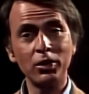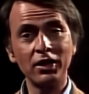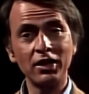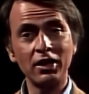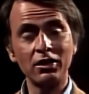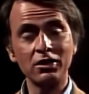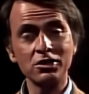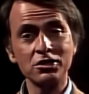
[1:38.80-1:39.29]

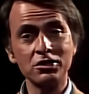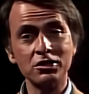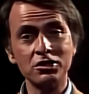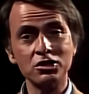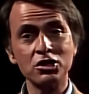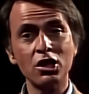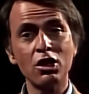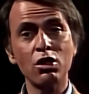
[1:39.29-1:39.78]
galaxy is
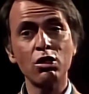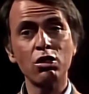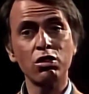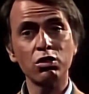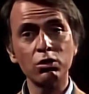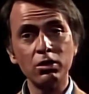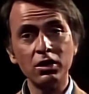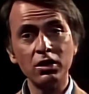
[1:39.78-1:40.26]

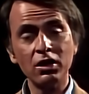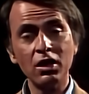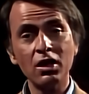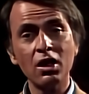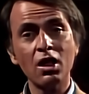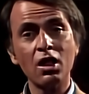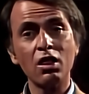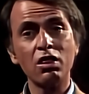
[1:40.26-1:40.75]

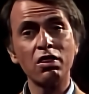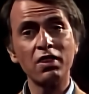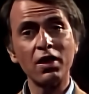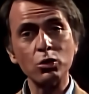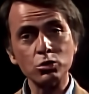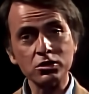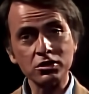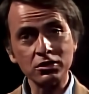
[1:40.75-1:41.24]

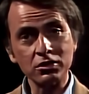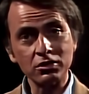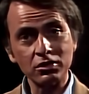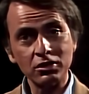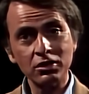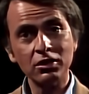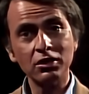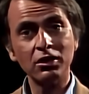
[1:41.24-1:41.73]
30,000
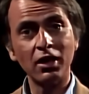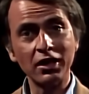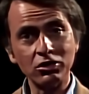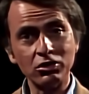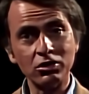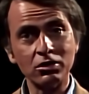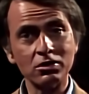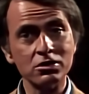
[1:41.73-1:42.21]
light
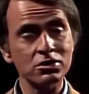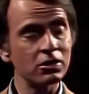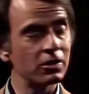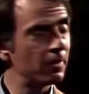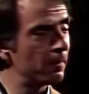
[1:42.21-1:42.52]
years.